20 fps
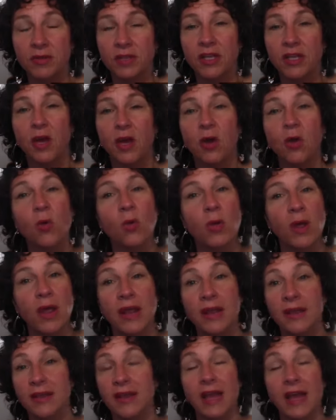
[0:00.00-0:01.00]

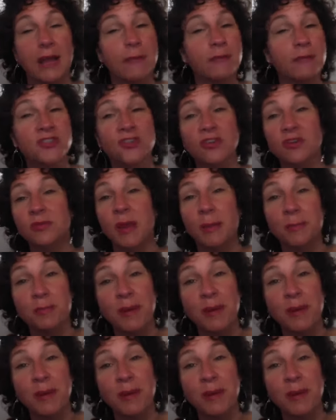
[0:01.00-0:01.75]
and I was doing my